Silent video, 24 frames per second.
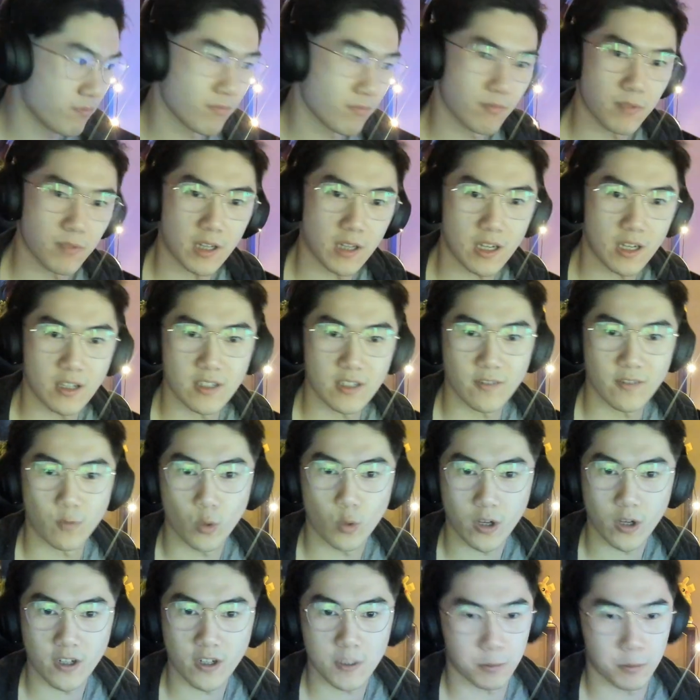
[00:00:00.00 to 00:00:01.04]
because of
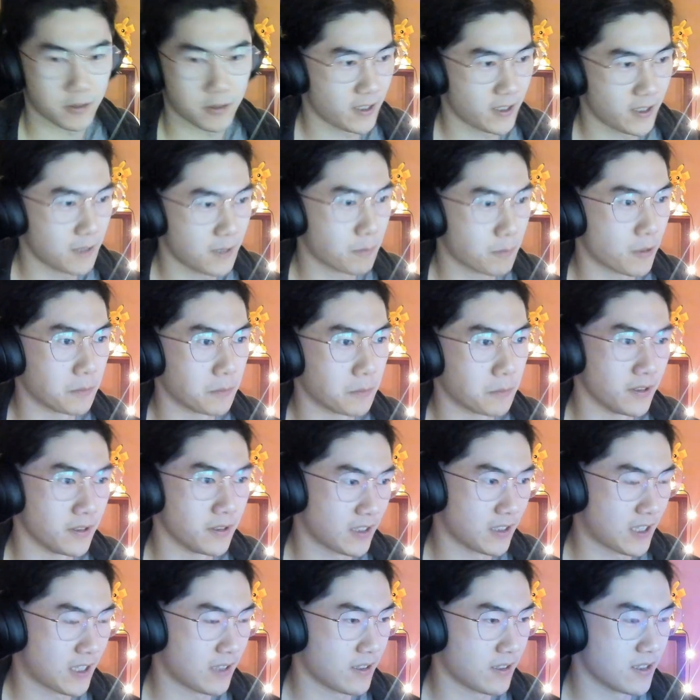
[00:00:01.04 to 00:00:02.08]
where it's played probably
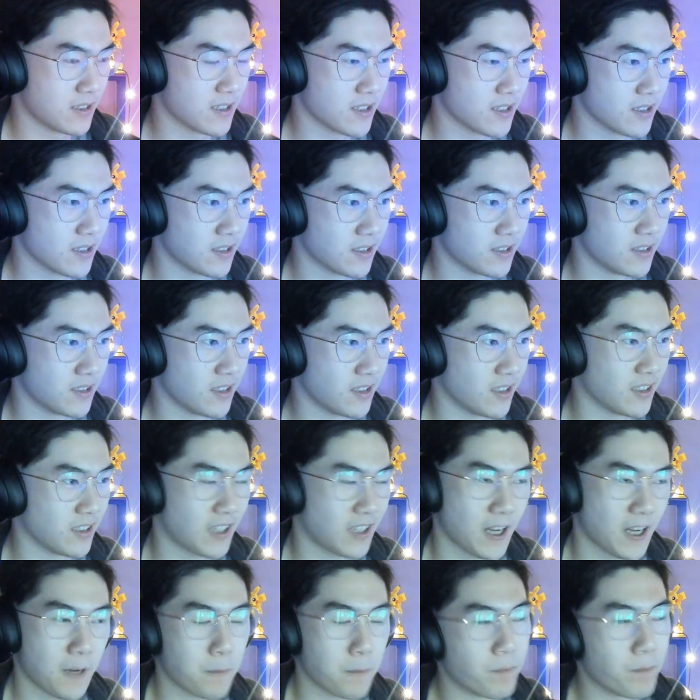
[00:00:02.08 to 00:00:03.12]
in the
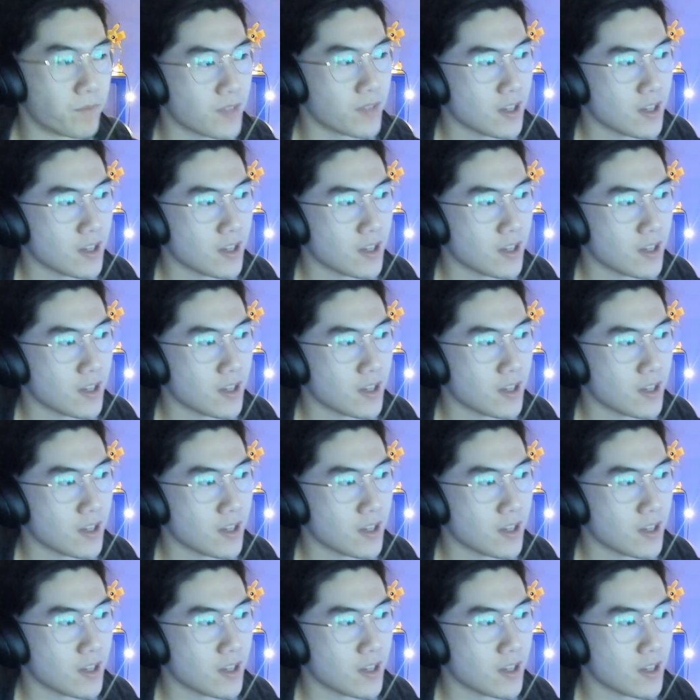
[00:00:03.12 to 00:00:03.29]
game.